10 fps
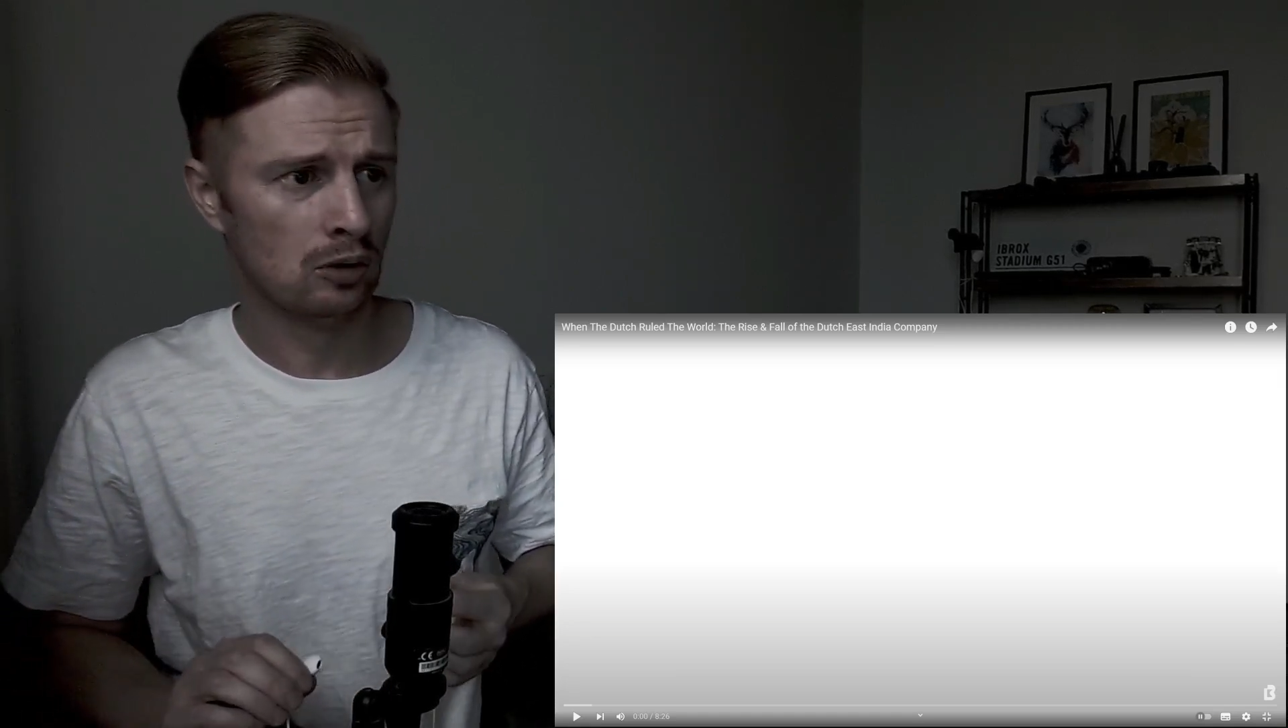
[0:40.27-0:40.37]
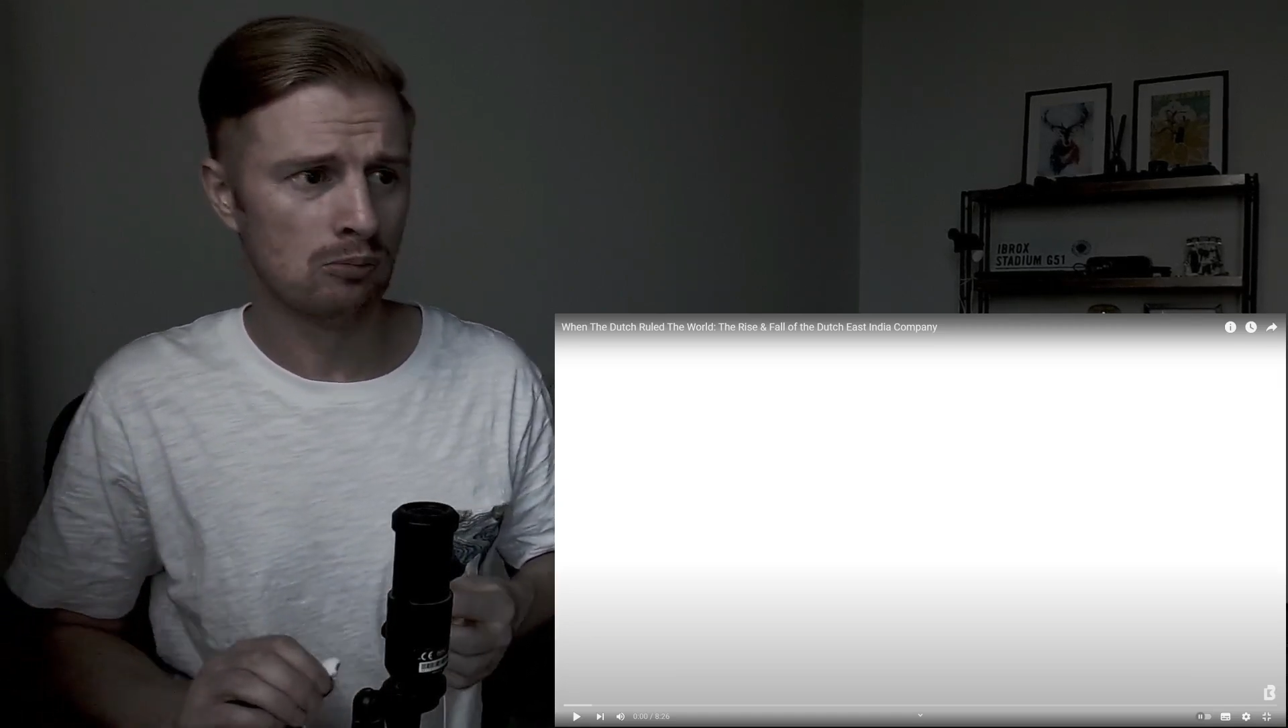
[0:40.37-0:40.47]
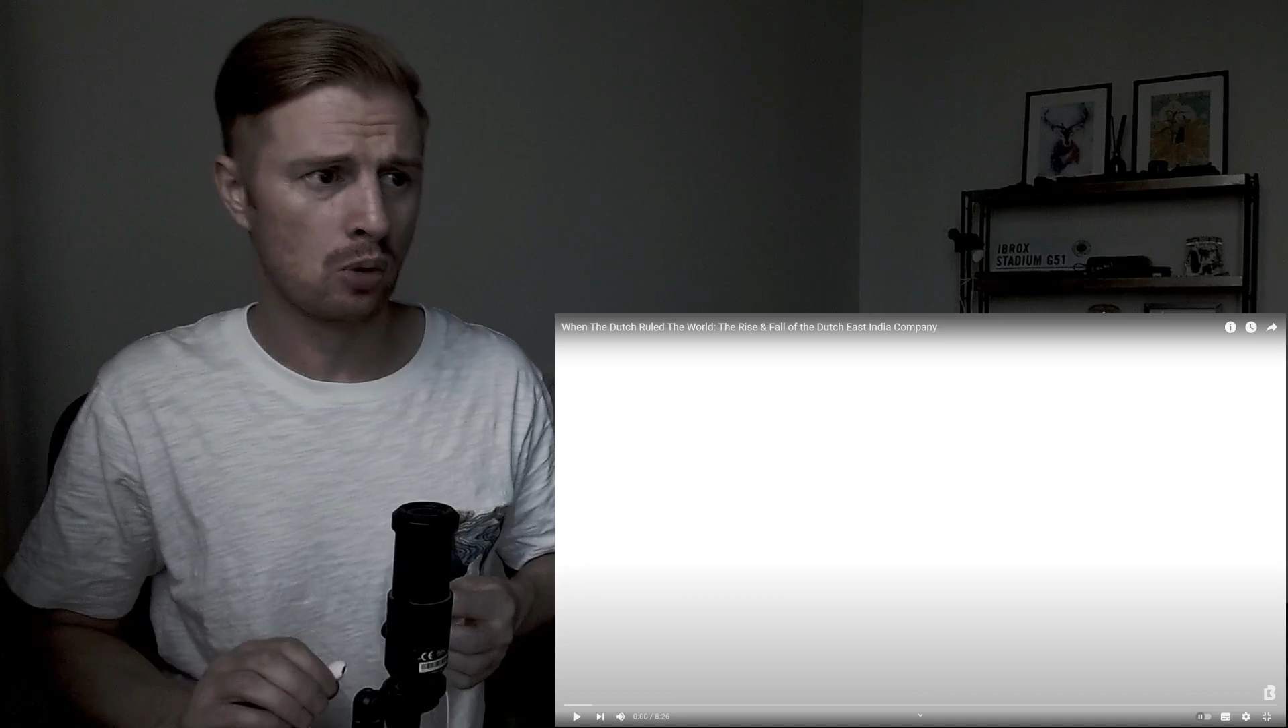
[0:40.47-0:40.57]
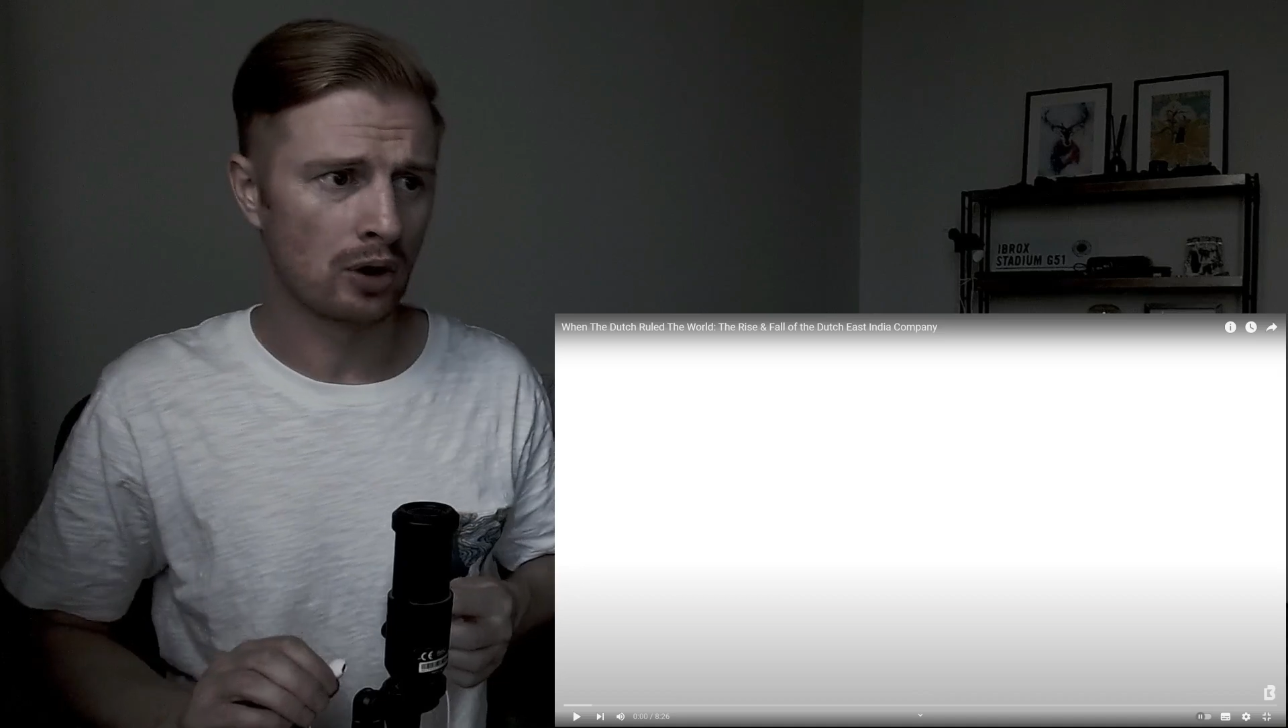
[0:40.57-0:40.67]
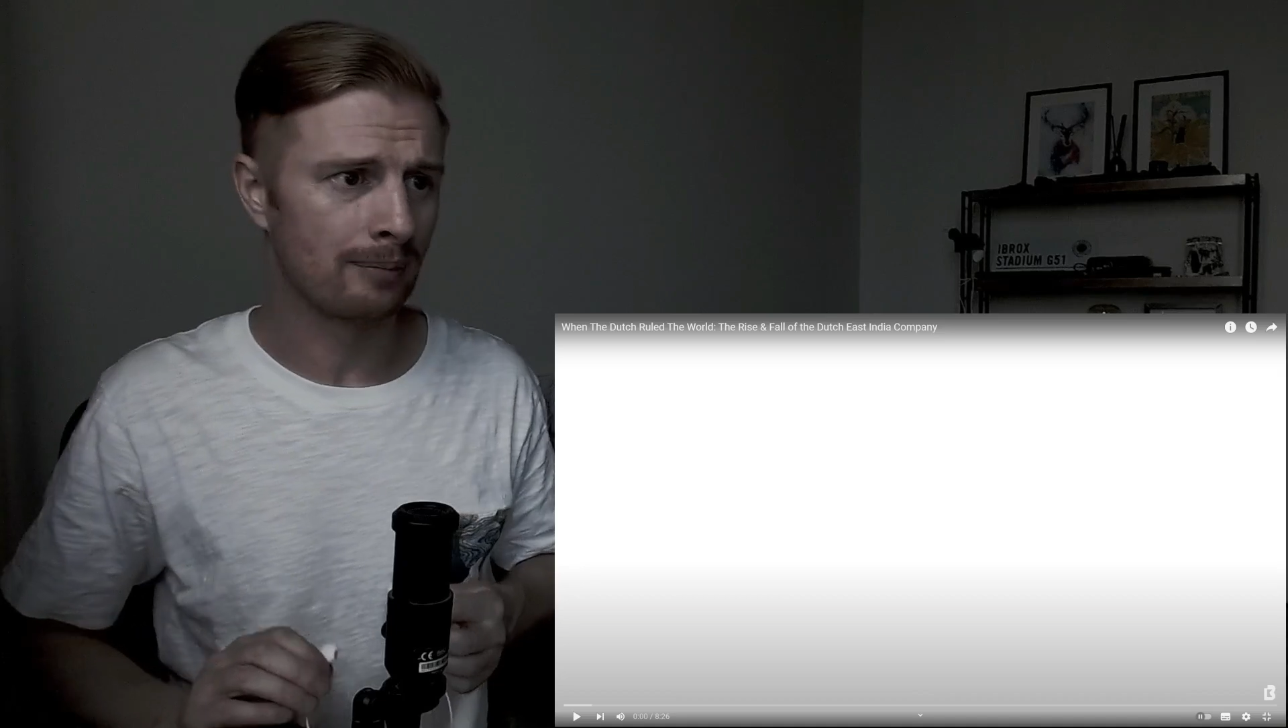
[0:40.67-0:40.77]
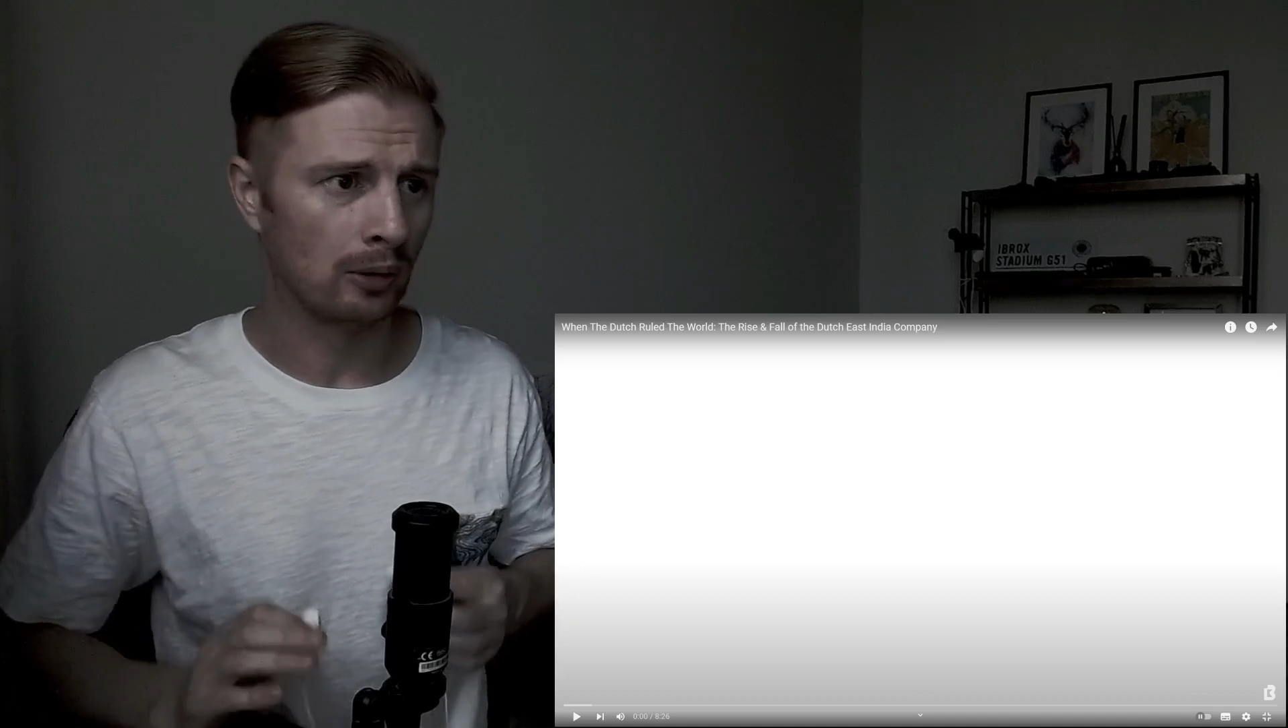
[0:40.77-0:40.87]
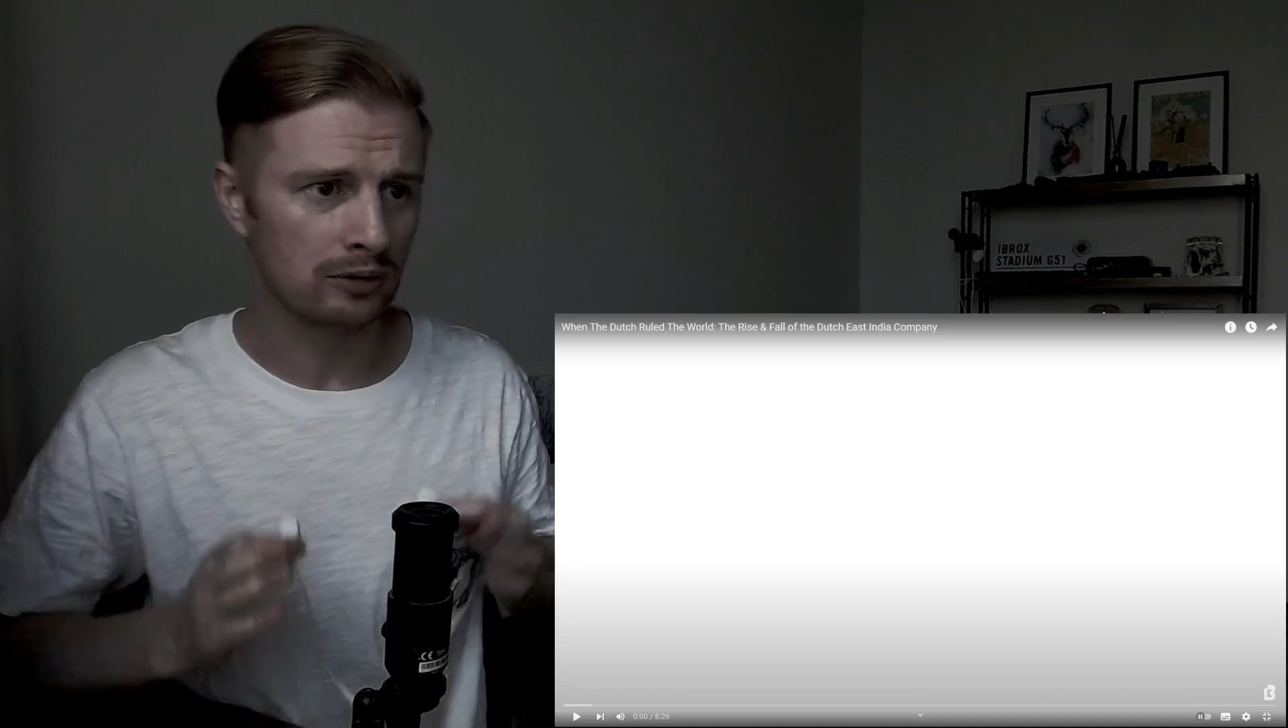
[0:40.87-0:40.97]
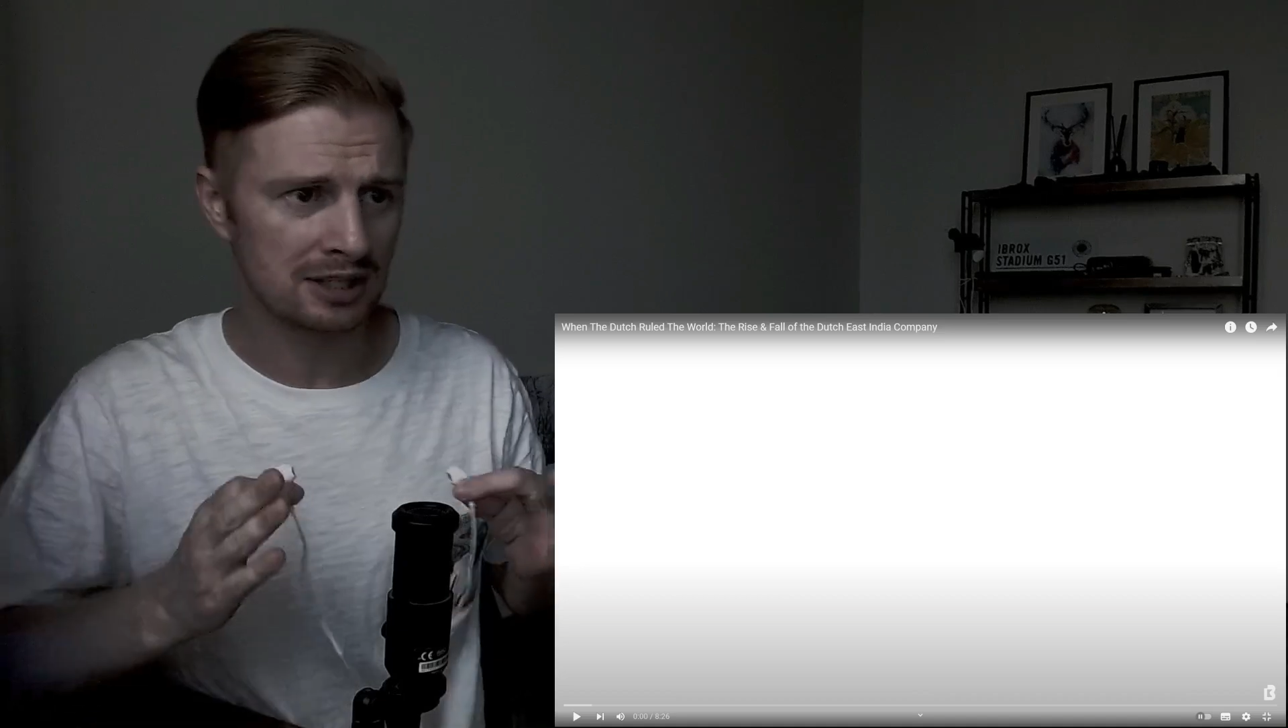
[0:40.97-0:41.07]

more about